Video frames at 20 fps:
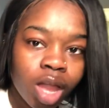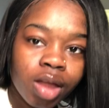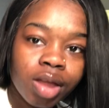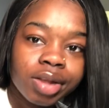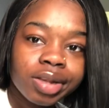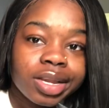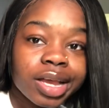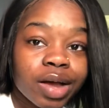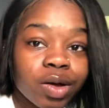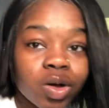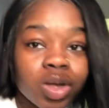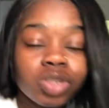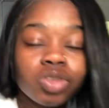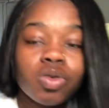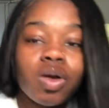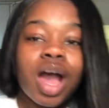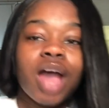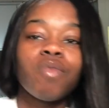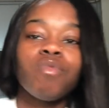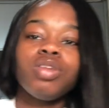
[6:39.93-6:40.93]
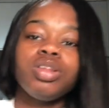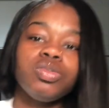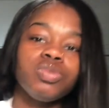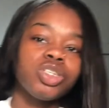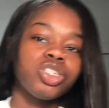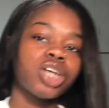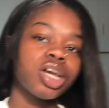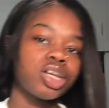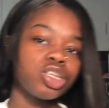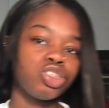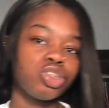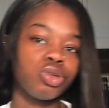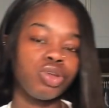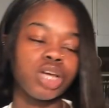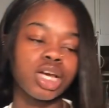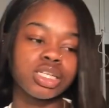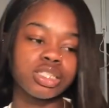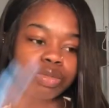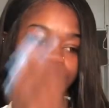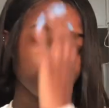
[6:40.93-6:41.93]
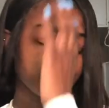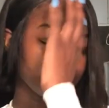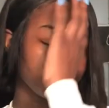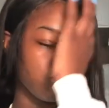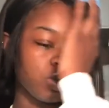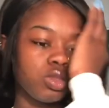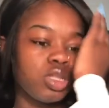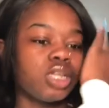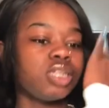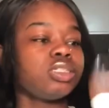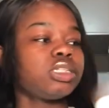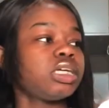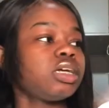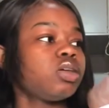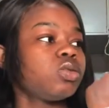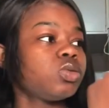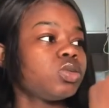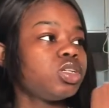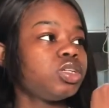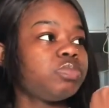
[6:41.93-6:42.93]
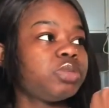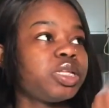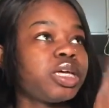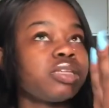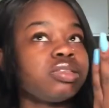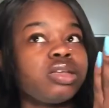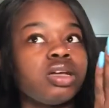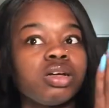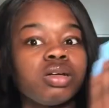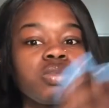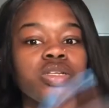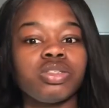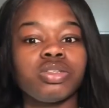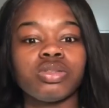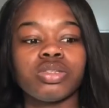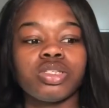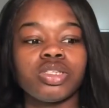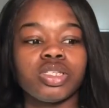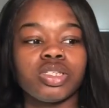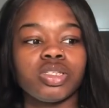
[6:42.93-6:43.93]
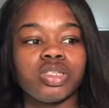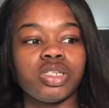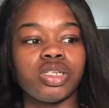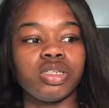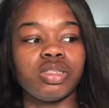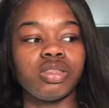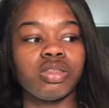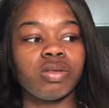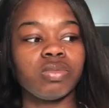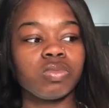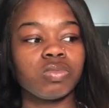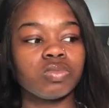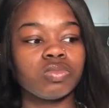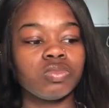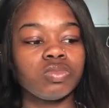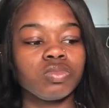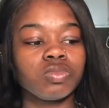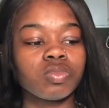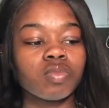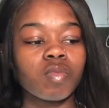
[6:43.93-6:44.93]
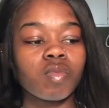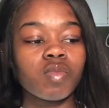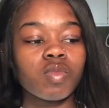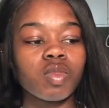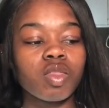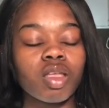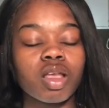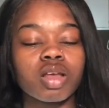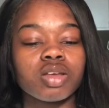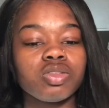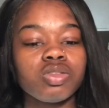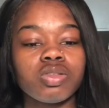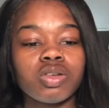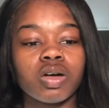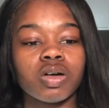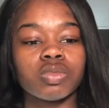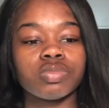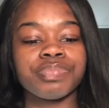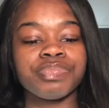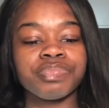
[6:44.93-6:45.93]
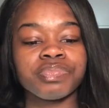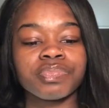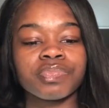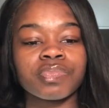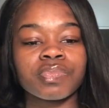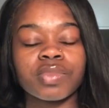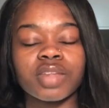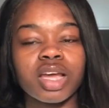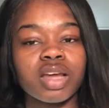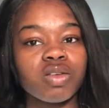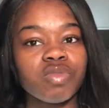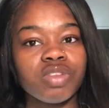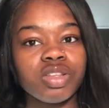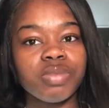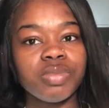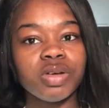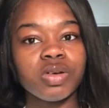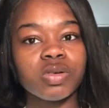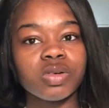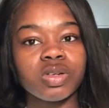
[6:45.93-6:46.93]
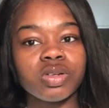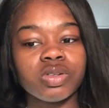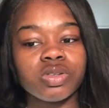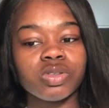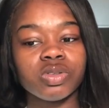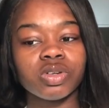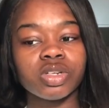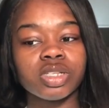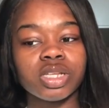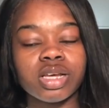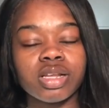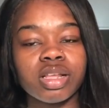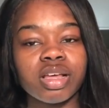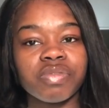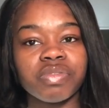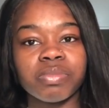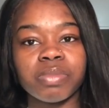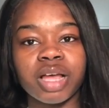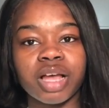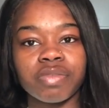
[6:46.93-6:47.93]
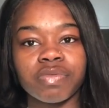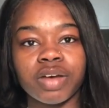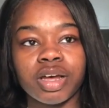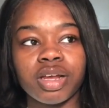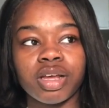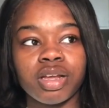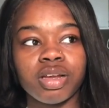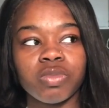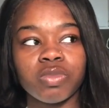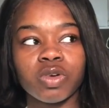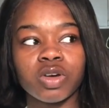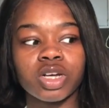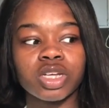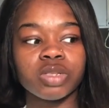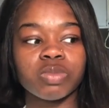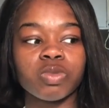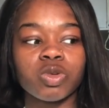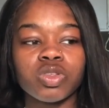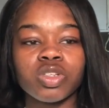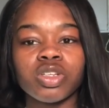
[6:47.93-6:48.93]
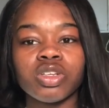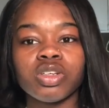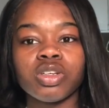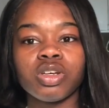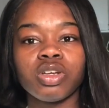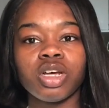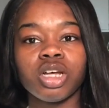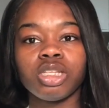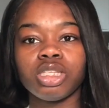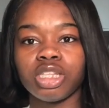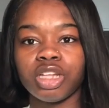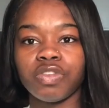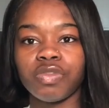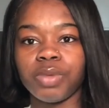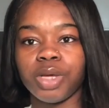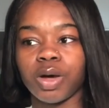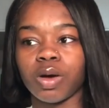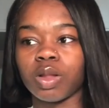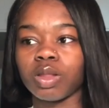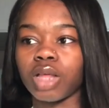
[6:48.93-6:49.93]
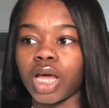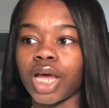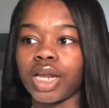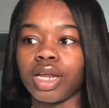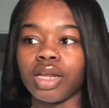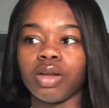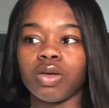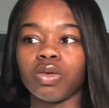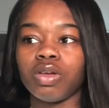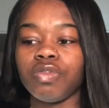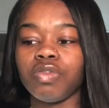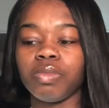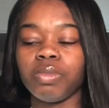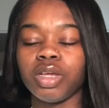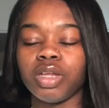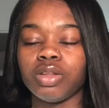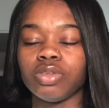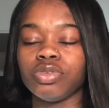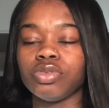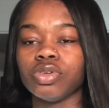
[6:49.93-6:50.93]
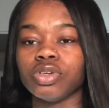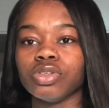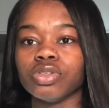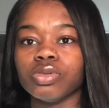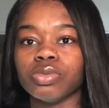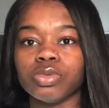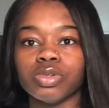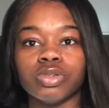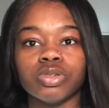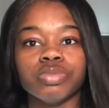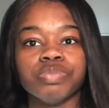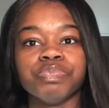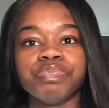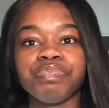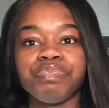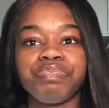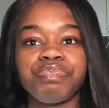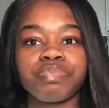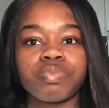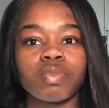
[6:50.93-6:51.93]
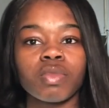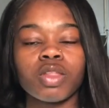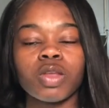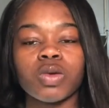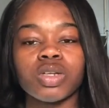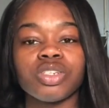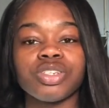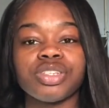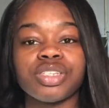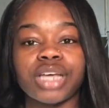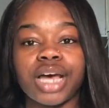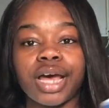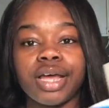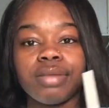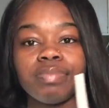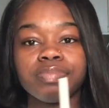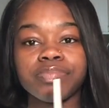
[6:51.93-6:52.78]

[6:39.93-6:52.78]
Now onto, I really wish I could show you guys the pretty little things that I ordered, but that's not coming till the 16th. Because, you know, I don't really be going in the stores like that for Black Friday anymore. Because most of the good stuff be online. They don't even be in the stores no more. Which is sad.